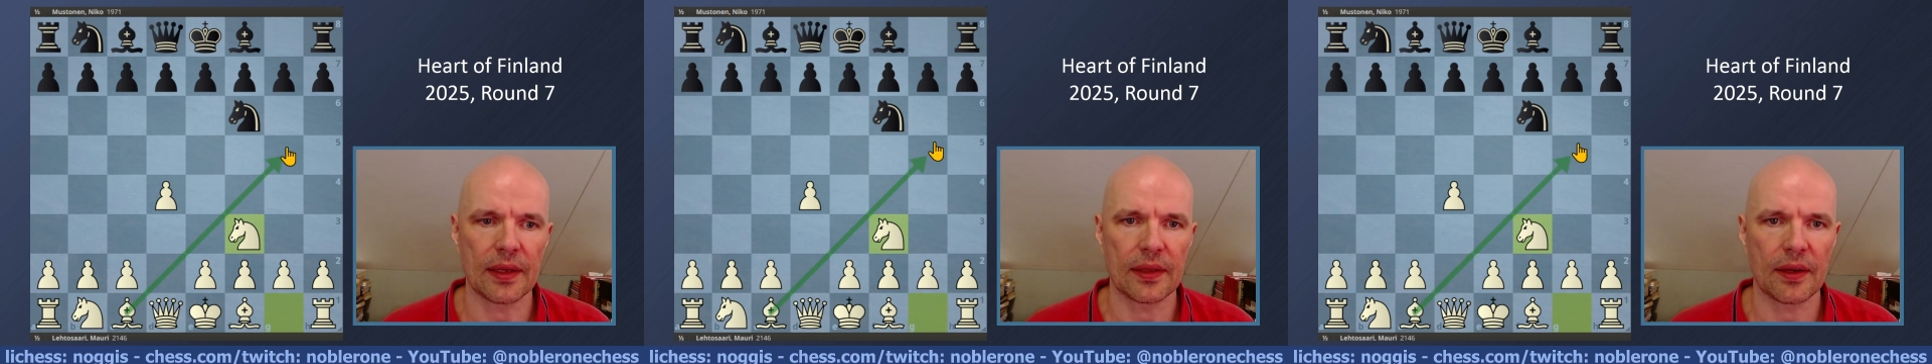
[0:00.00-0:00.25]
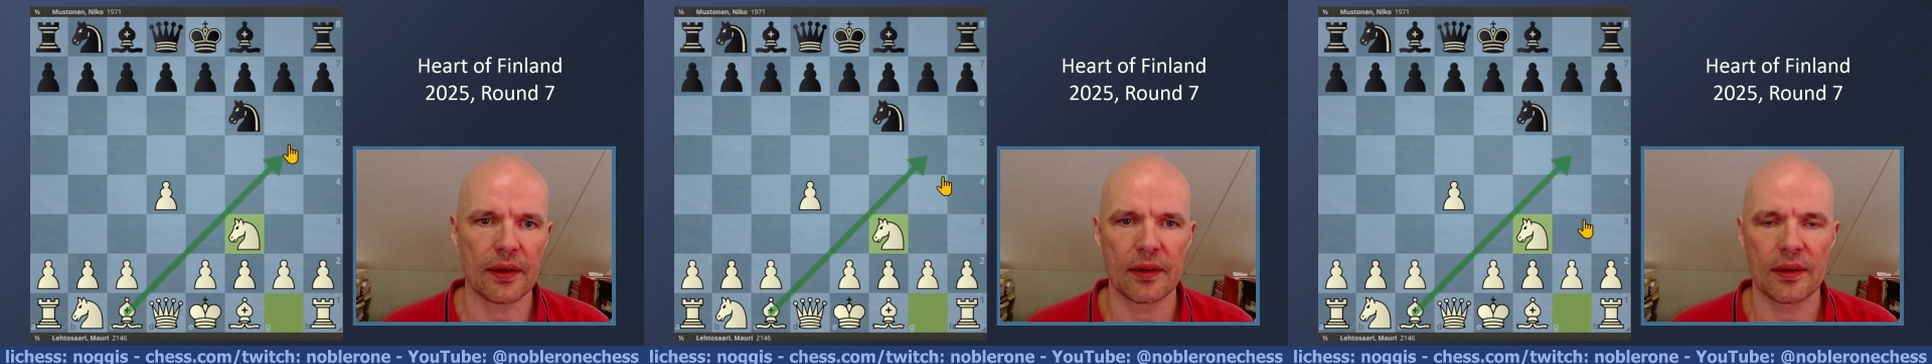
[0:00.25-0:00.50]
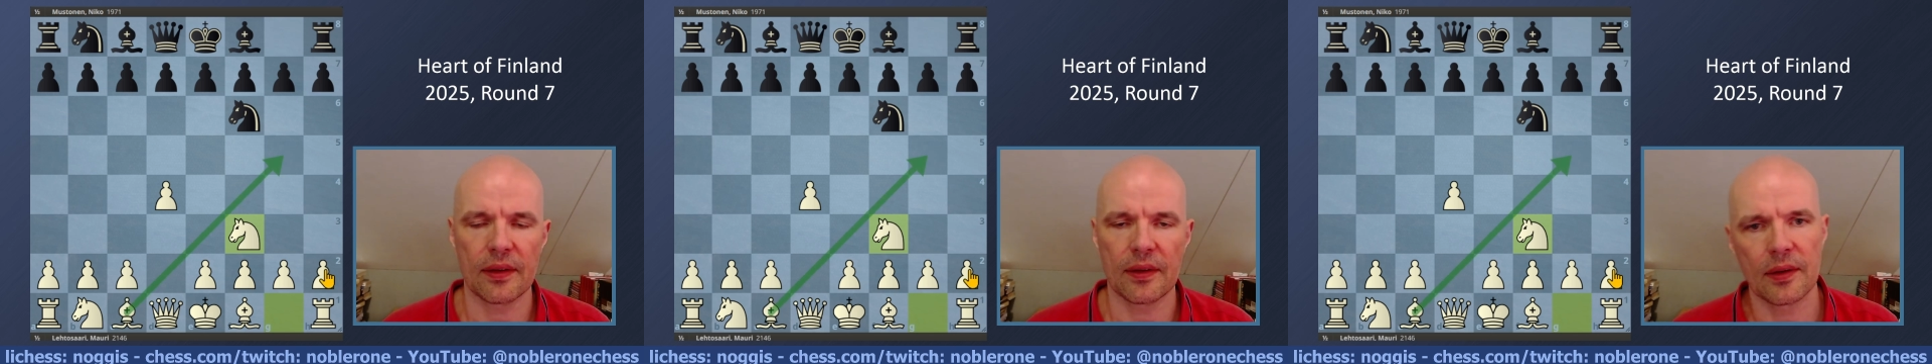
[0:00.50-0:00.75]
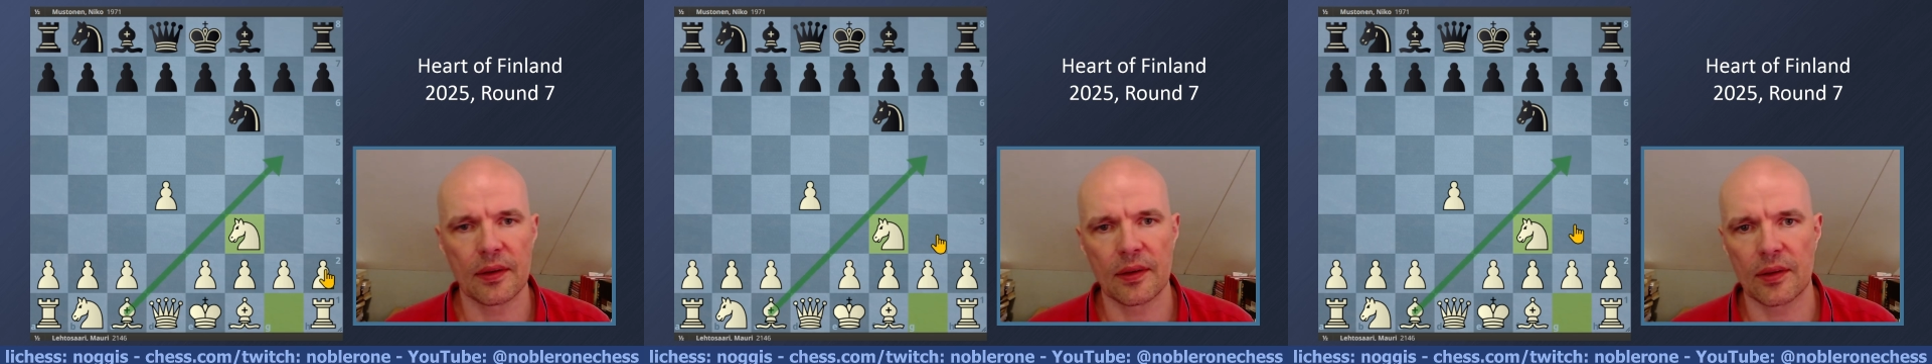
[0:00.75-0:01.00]
the
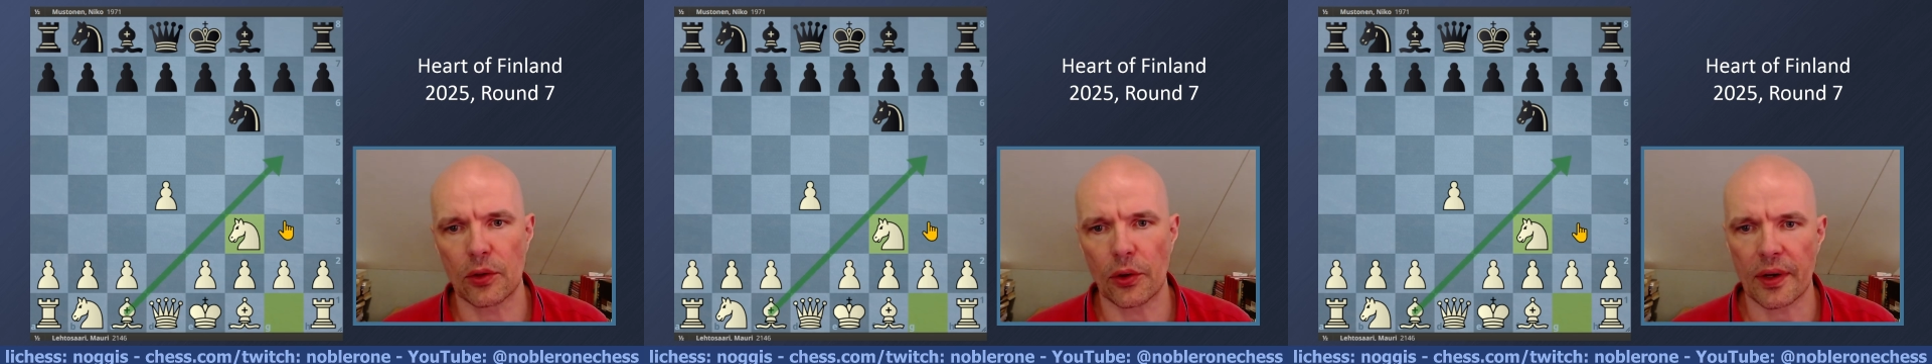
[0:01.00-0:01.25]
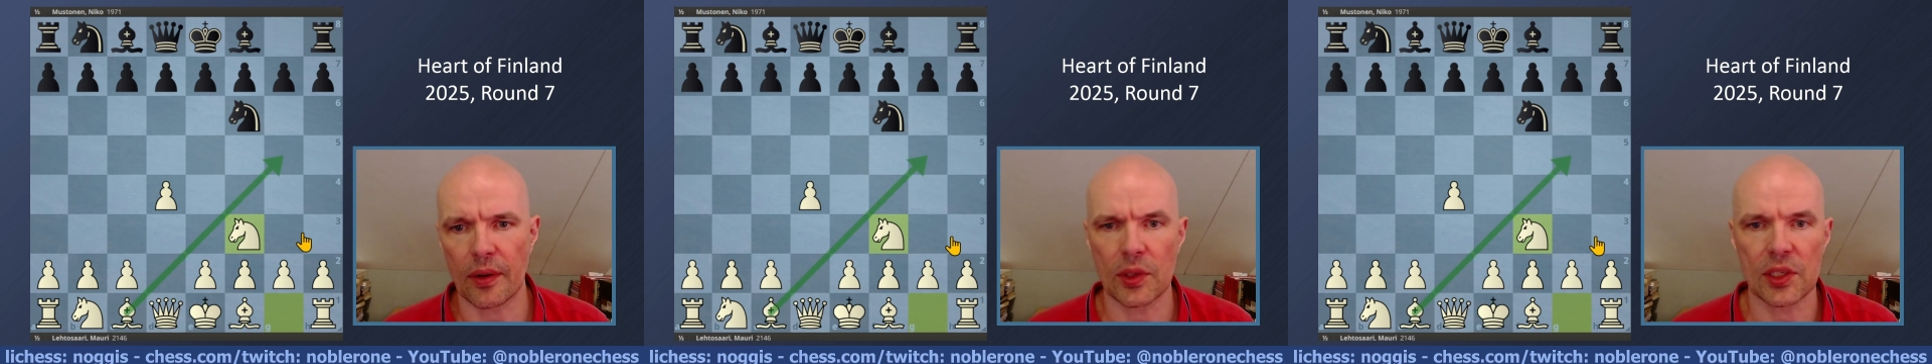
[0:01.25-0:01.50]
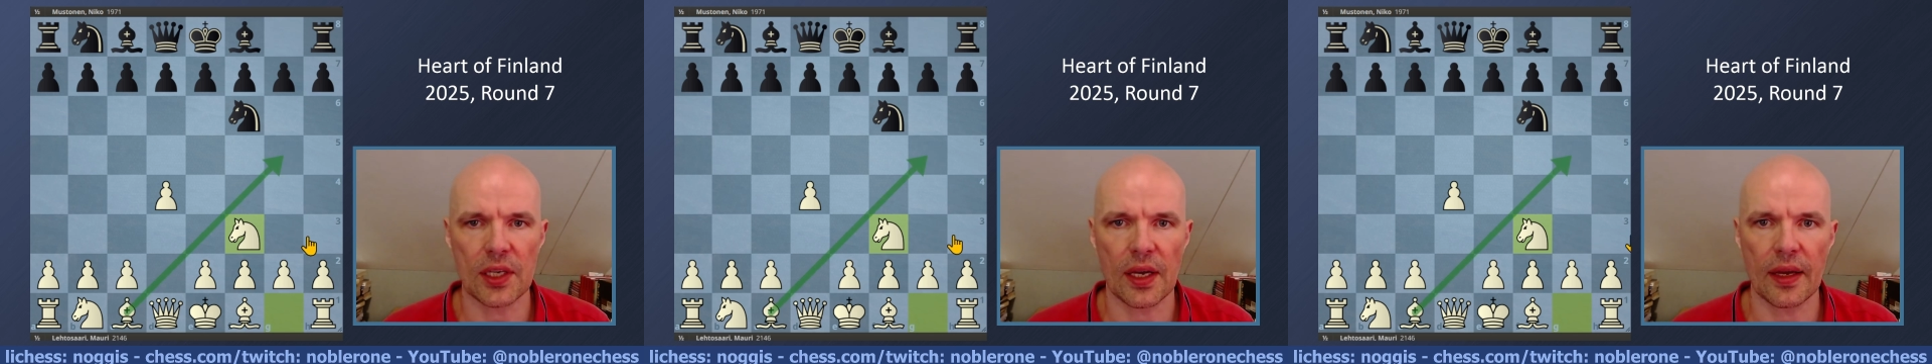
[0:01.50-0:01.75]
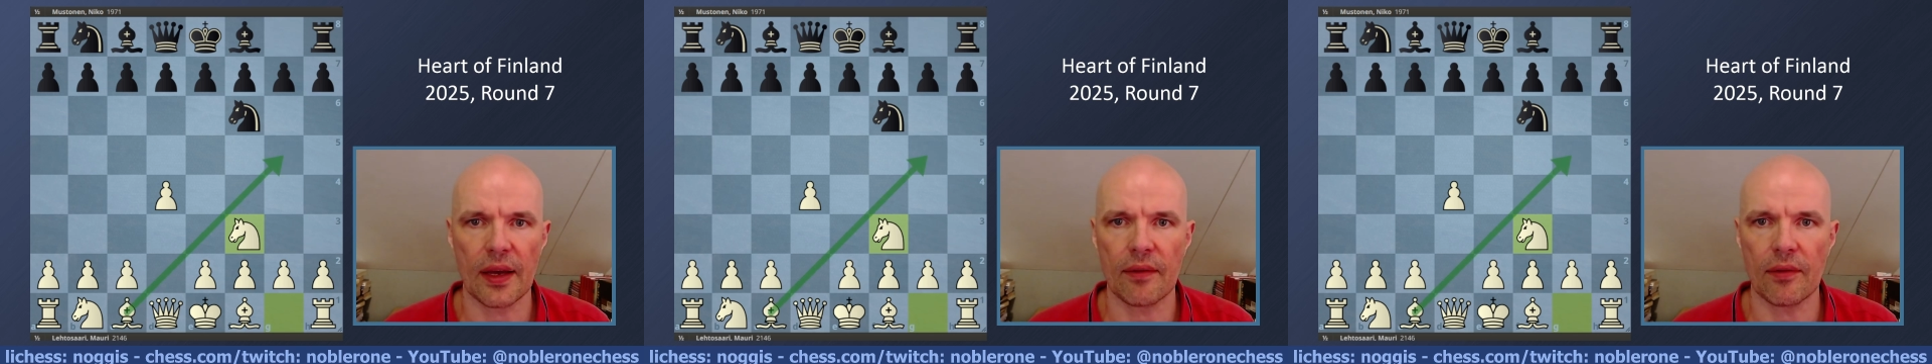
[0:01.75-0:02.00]
Torre, which I
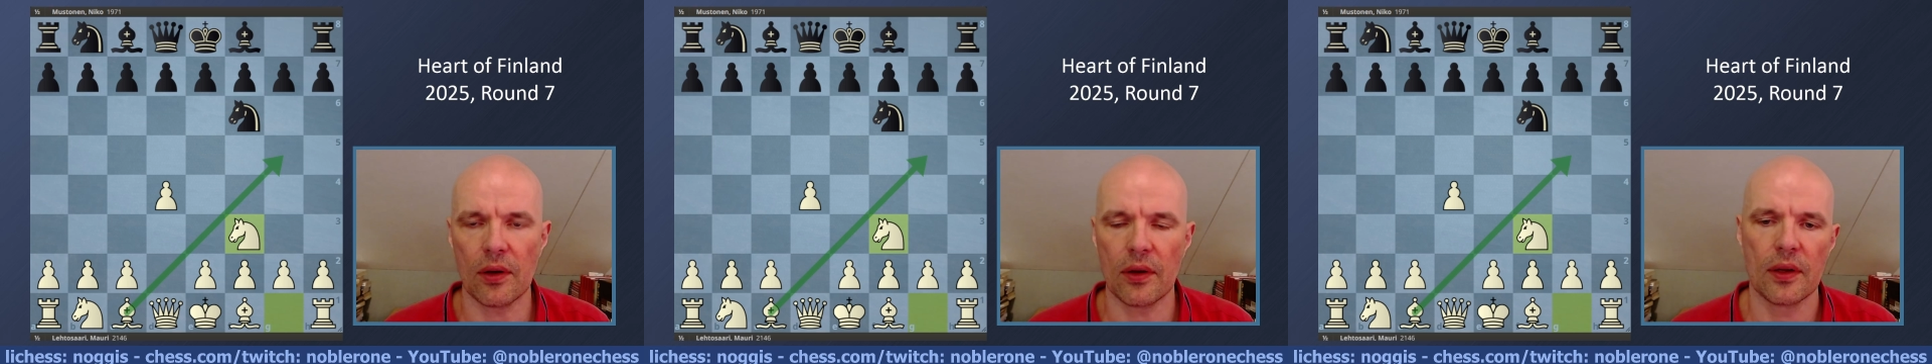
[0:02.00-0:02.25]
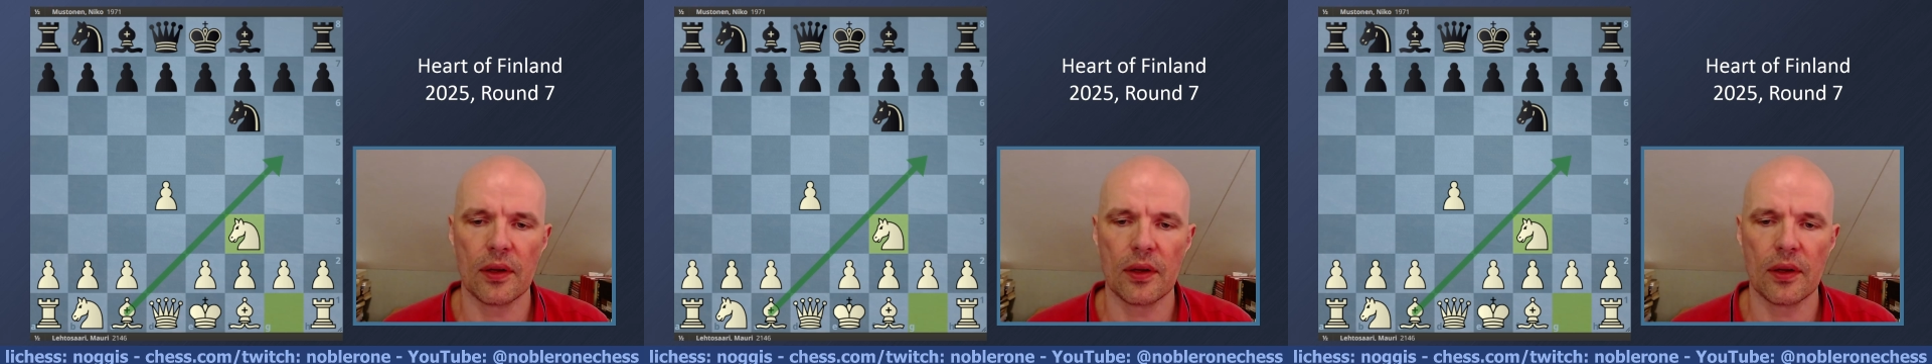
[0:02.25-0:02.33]
have a